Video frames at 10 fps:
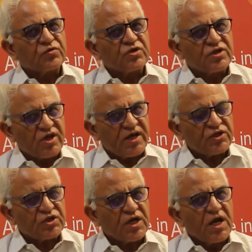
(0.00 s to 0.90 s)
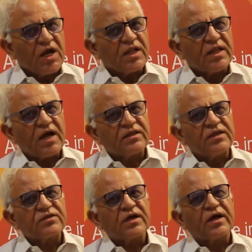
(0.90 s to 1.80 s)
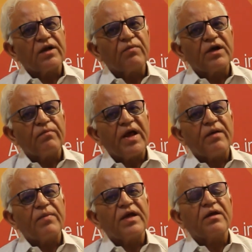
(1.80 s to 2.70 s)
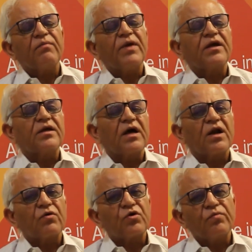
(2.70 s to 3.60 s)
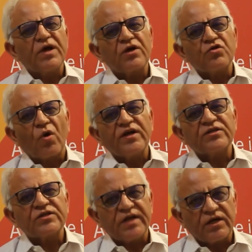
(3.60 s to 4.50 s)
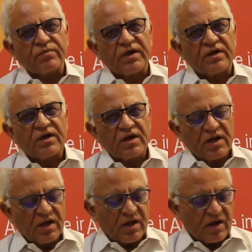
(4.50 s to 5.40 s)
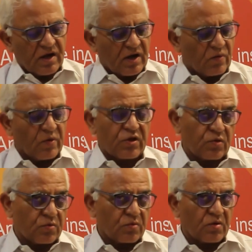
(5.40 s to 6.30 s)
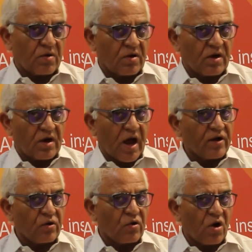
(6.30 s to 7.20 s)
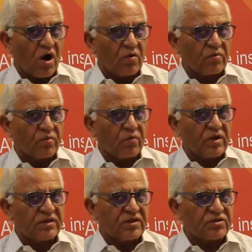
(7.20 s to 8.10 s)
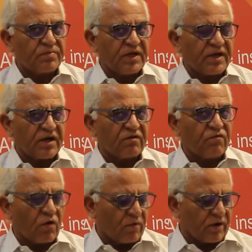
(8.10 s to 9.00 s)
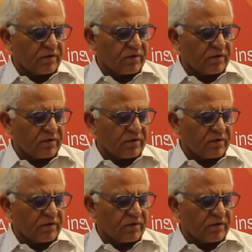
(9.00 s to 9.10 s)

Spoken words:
to suggest that this agreement may turn out to be a joint statement, which I don't know how will this be taken forward.